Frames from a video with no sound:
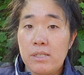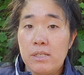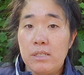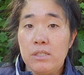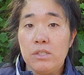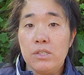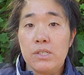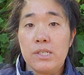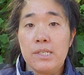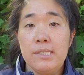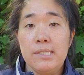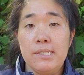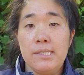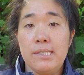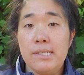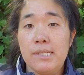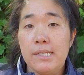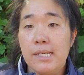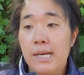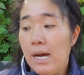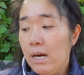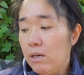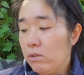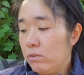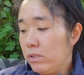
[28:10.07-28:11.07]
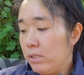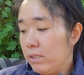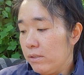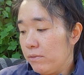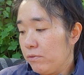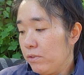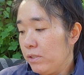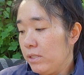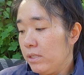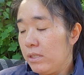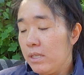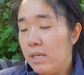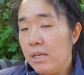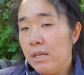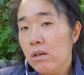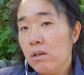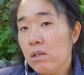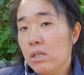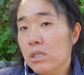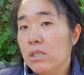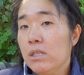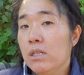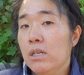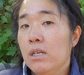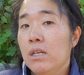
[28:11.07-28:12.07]
And you can see how different they
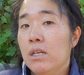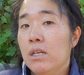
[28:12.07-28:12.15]
are.